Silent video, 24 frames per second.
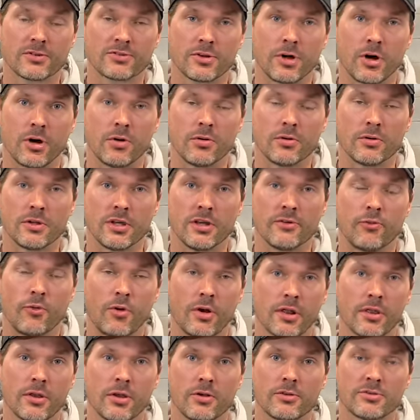So if one
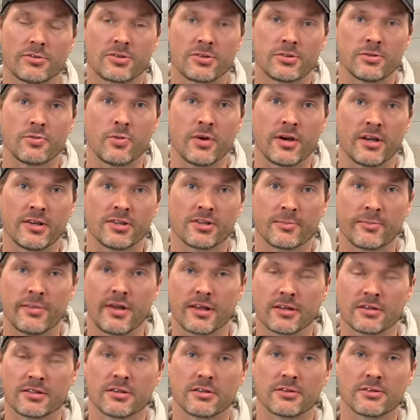of those two ways
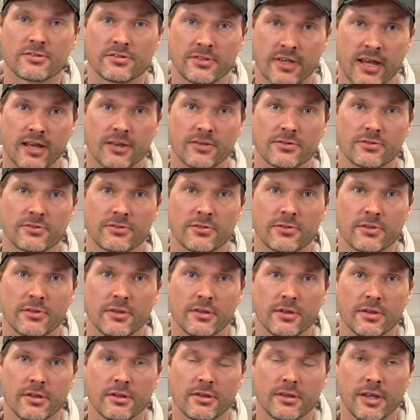makes sense,
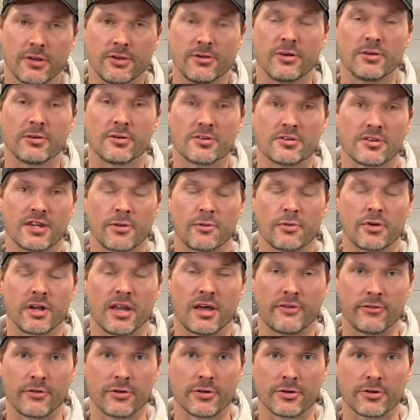then you understand what a
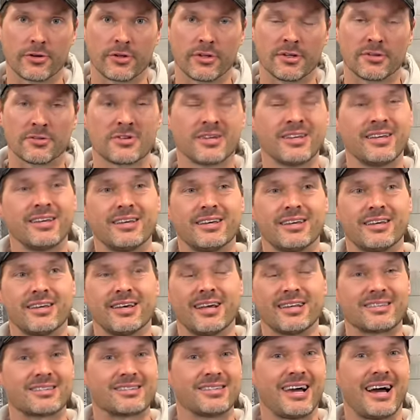diverter is.
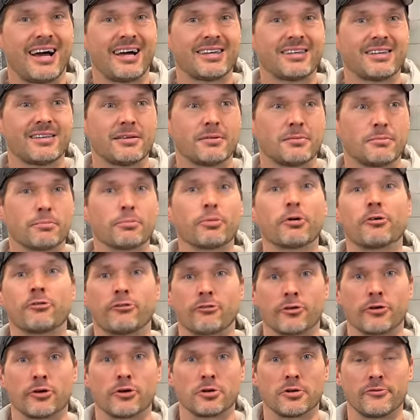It's not
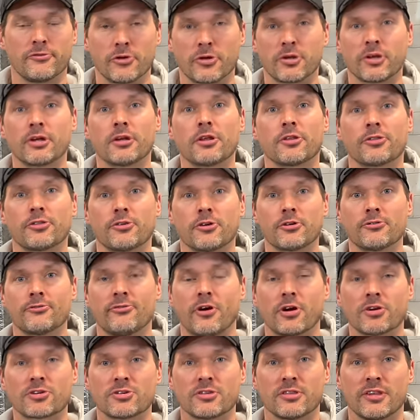preferred. If you can get a third
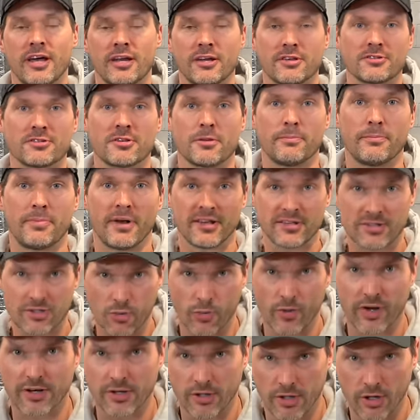function, that is the best
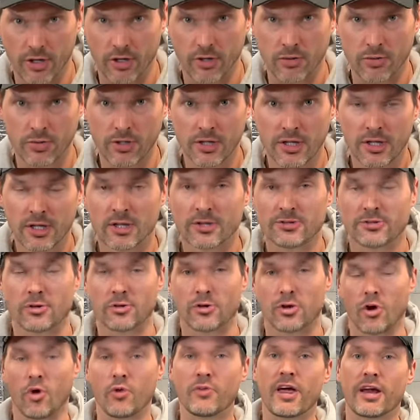way to go. So
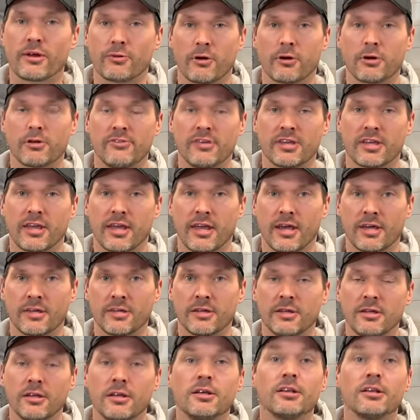go that route if you can.